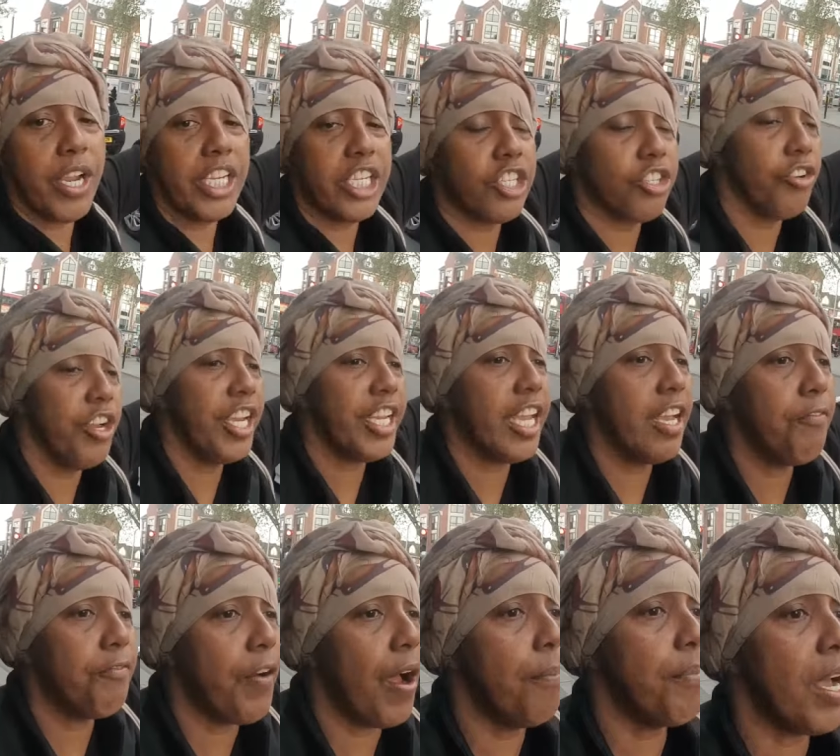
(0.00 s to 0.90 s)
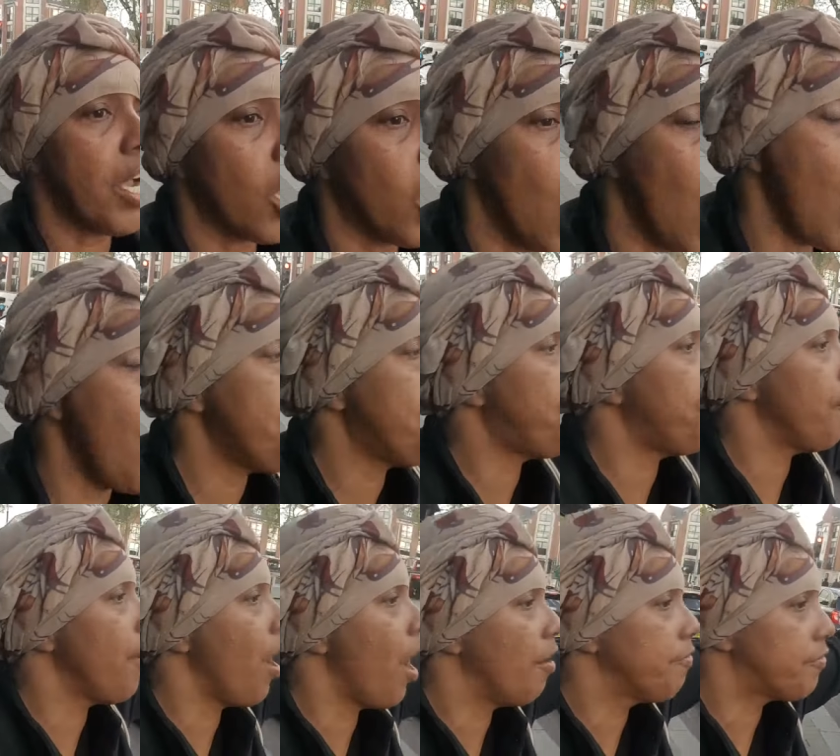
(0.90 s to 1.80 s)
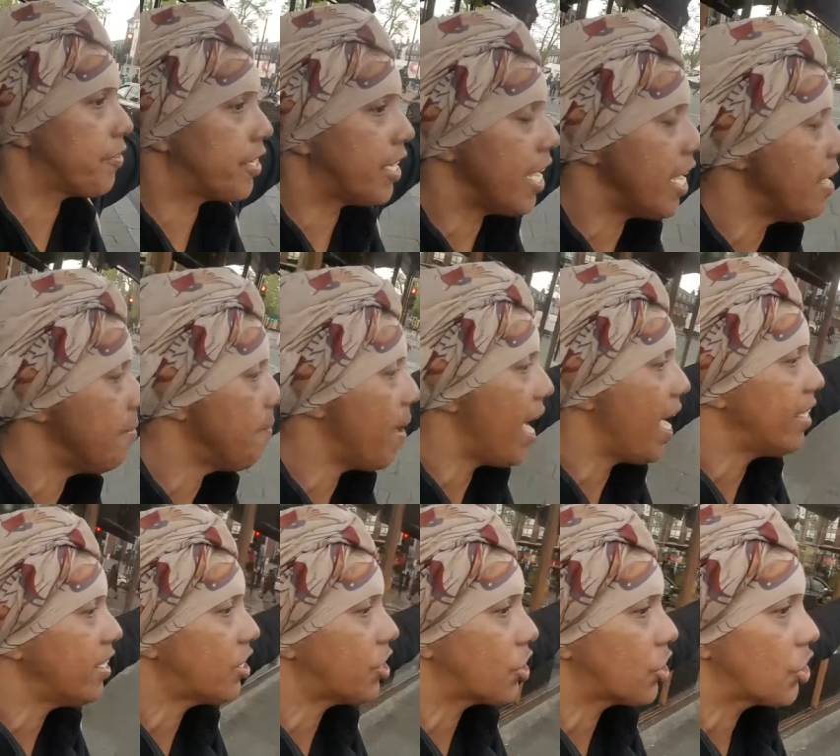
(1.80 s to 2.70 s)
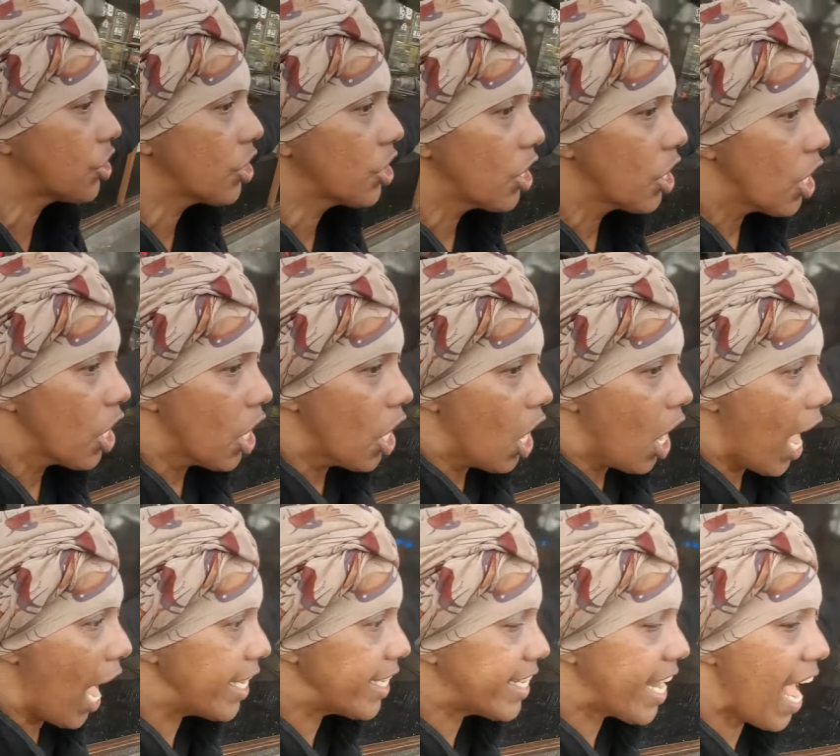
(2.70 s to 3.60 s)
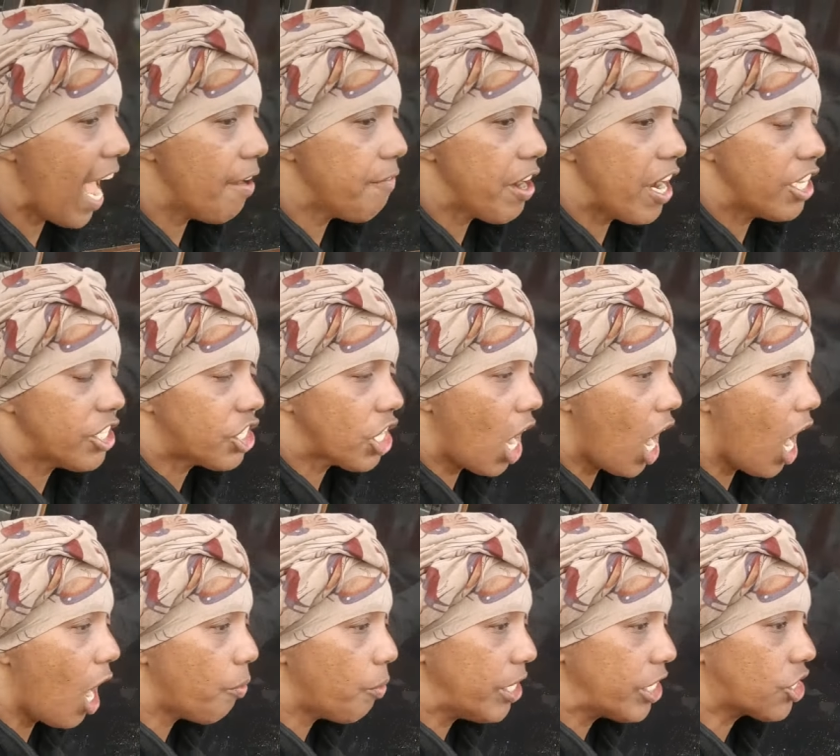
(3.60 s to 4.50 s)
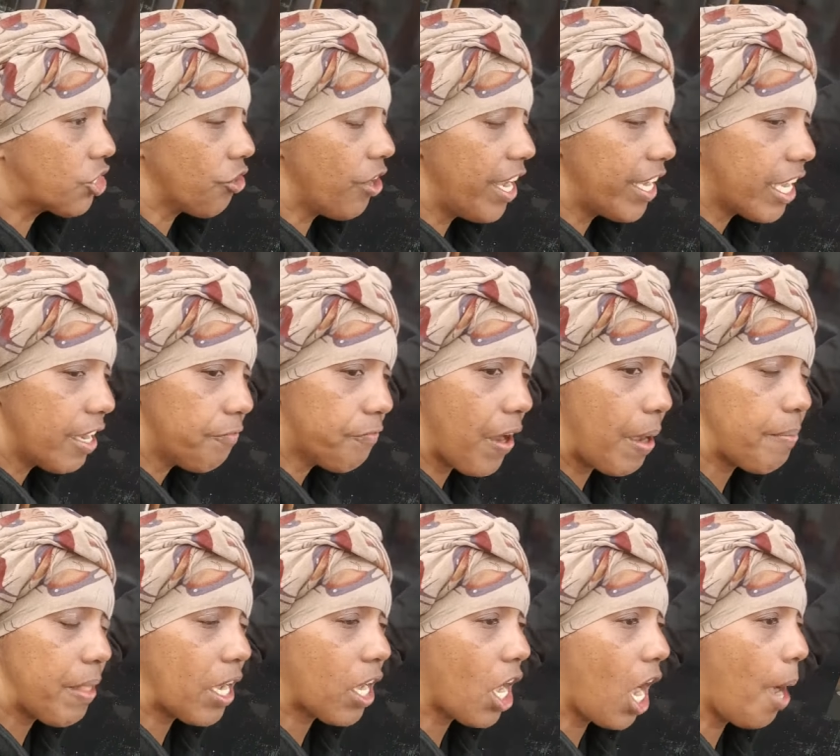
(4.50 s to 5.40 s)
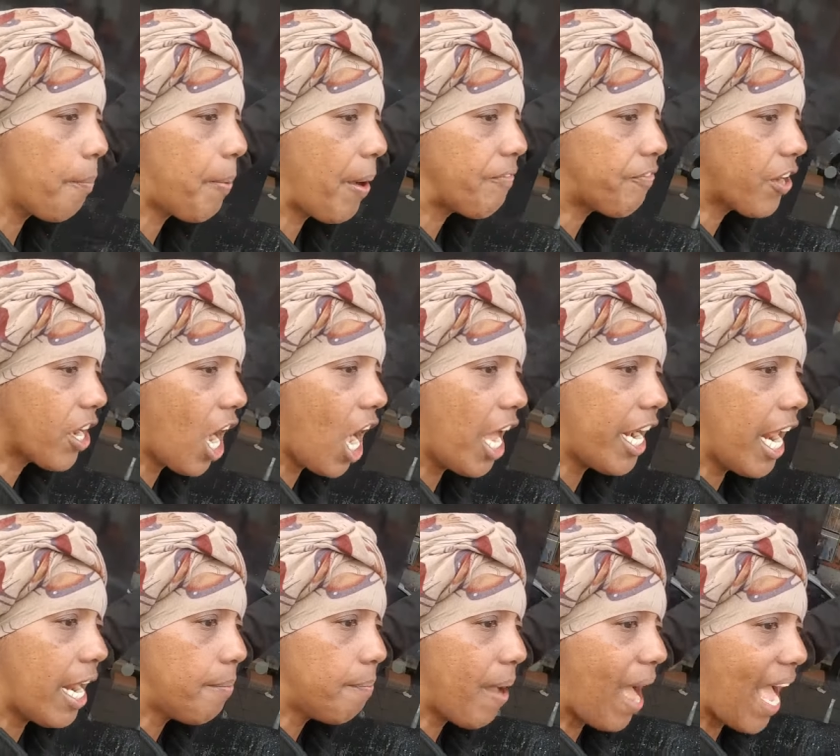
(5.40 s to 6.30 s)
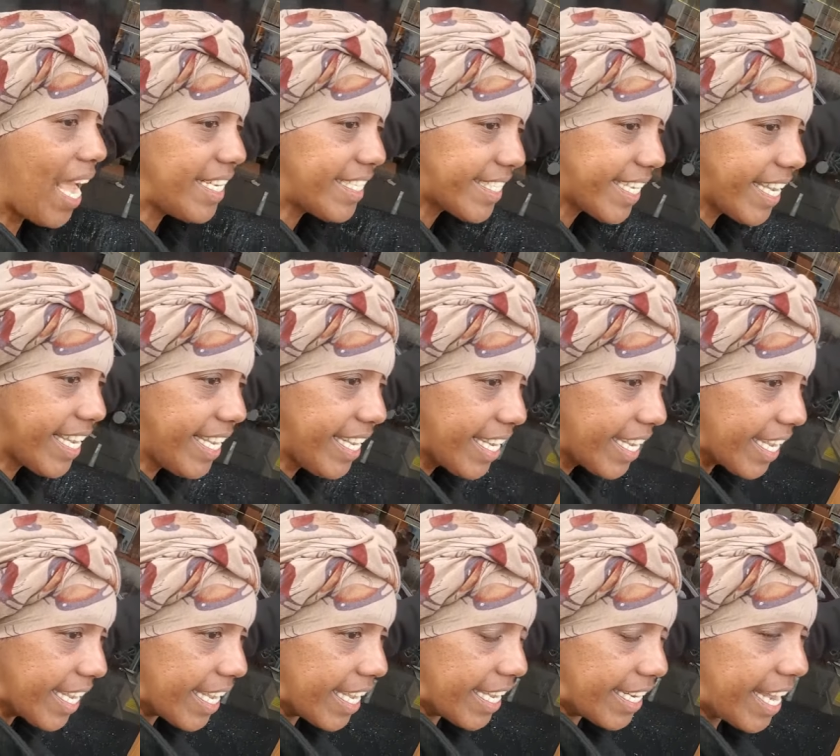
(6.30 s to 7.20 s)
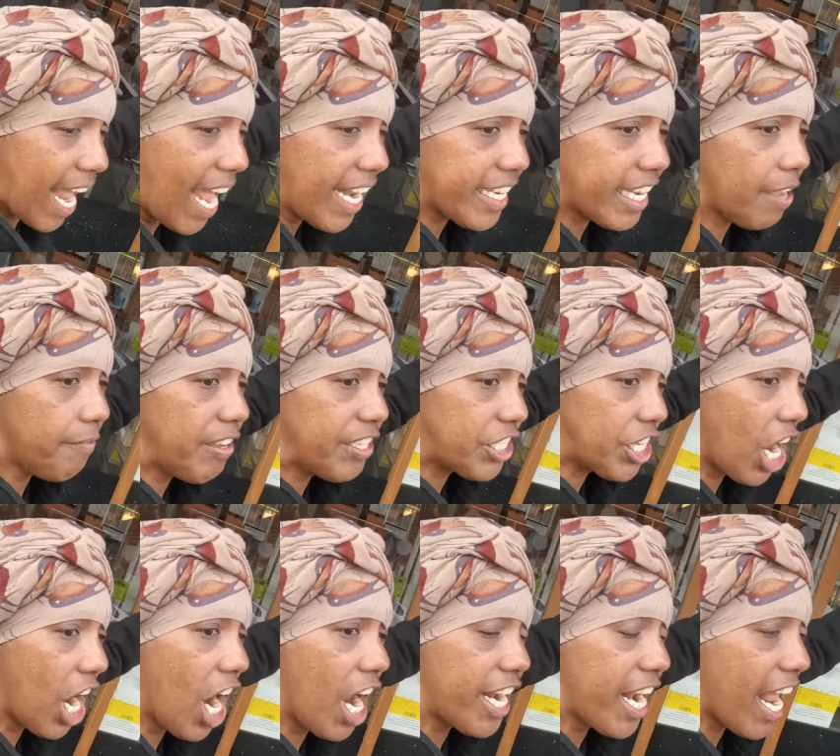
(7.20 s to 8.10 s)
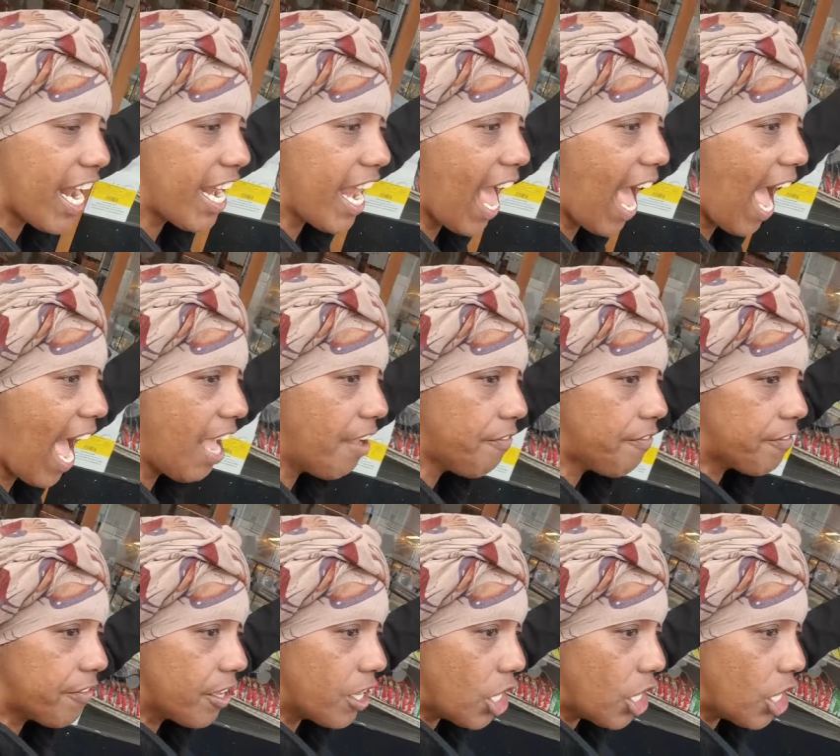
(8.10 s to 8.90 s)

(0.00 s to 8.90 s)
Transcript: we drinking from the cup of demons and devils? Are we drinking from the cup of God Almighty that give eternal life?